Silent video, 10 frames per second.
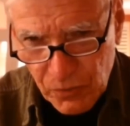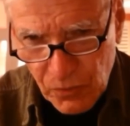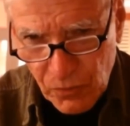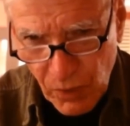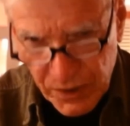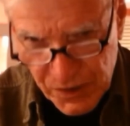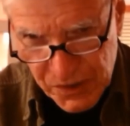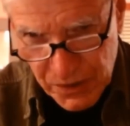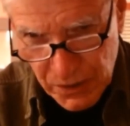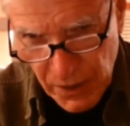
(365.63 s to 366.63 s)
what is
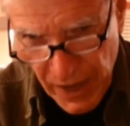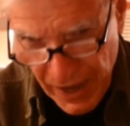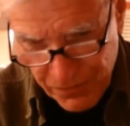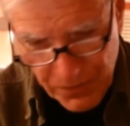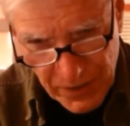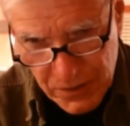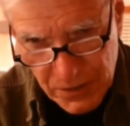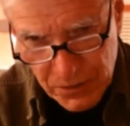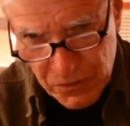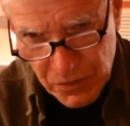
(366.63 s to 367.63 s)
the affect in the
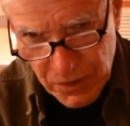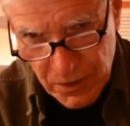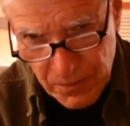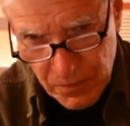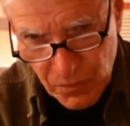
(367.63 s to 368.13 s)
dream?